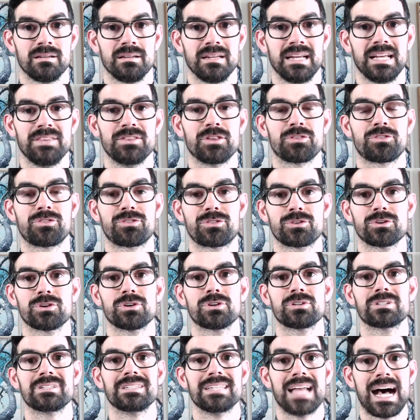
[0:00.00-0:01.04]
And the
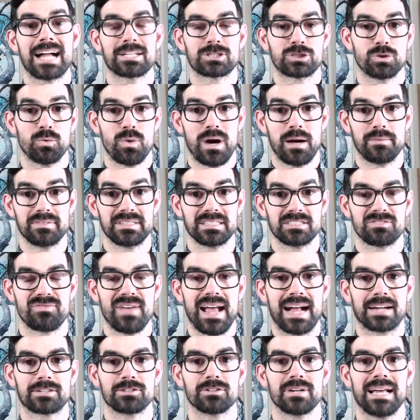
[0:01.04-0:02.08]
third not so obvious
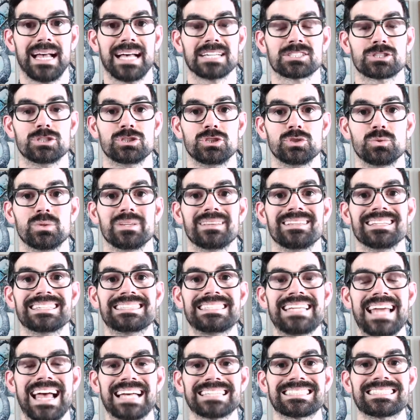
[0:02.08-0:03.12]
factor has to do with the
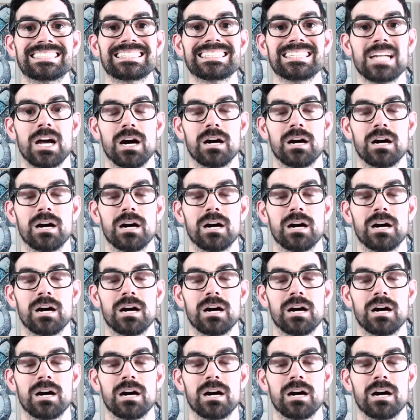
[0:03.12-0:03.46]
testing